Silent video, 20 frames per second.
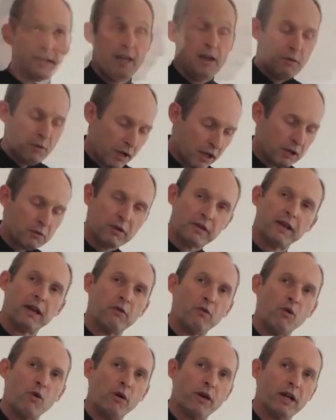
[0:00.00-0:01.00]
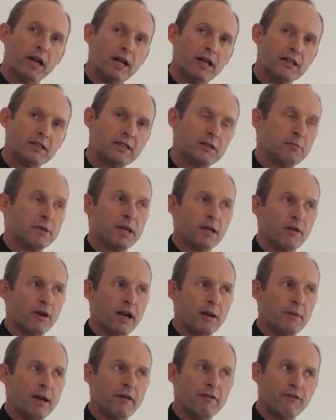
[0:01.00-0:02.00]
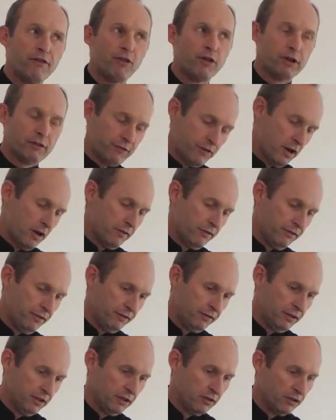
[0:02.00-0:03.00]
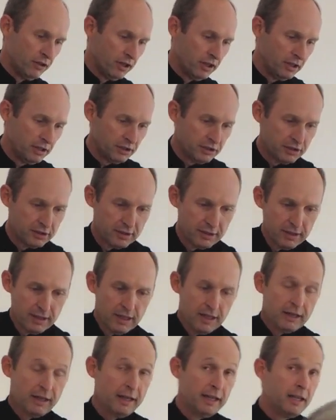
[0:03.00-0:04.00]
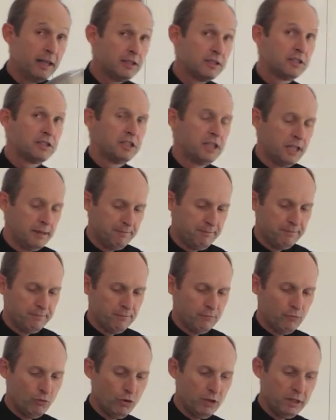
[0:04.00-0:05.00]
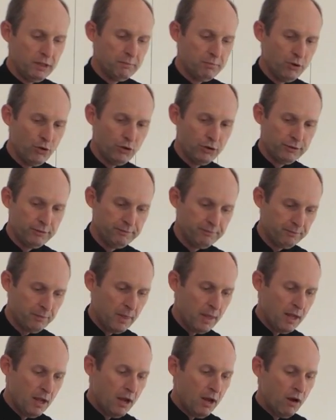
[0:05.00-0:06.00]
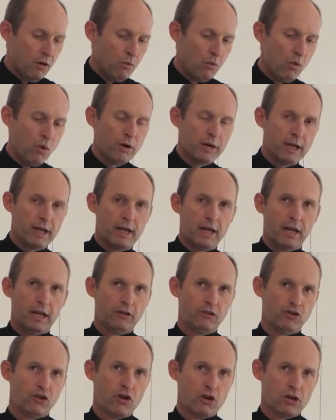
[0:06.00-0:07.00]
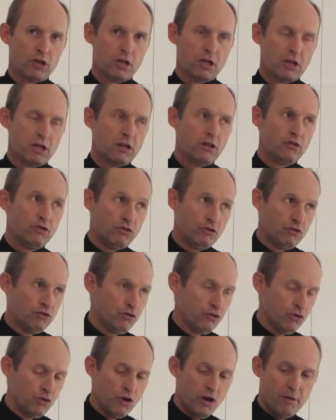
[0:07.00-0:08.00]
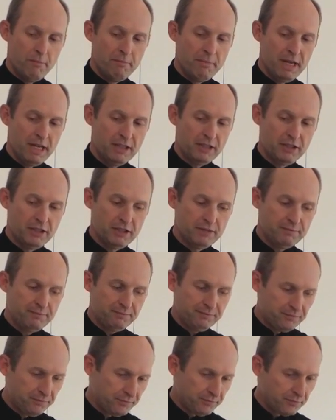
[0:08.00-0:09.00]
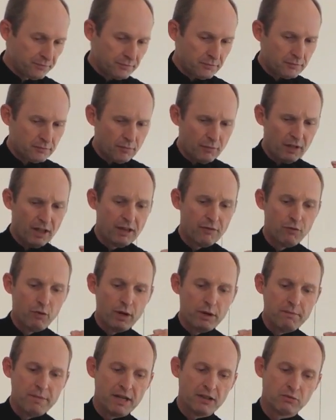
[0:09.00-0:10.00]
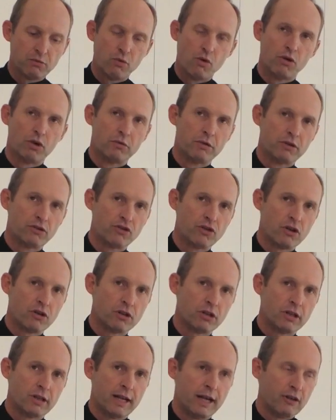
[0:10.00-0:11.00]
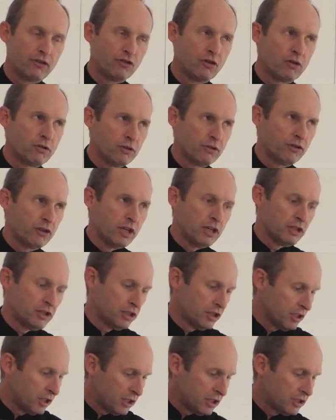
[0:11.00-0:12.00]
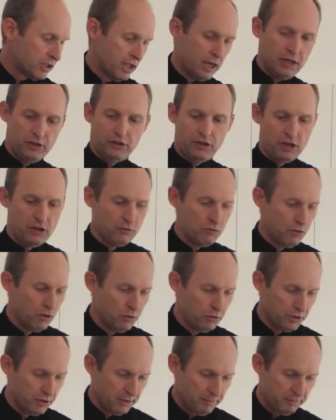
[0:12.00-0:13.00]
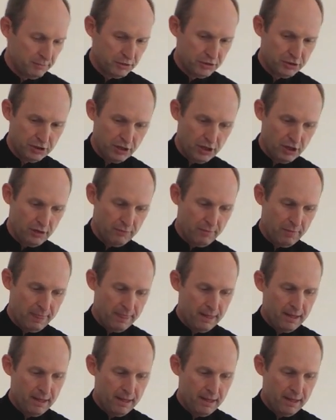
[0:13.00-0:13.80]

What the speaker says: water. I only want that water to be around about 45 or 50 degrees. Now here's a tip, really important. Water and chocolate do not mix. If we mix water with chocolate, our chocolate's going to seize and it's going to ruin it. So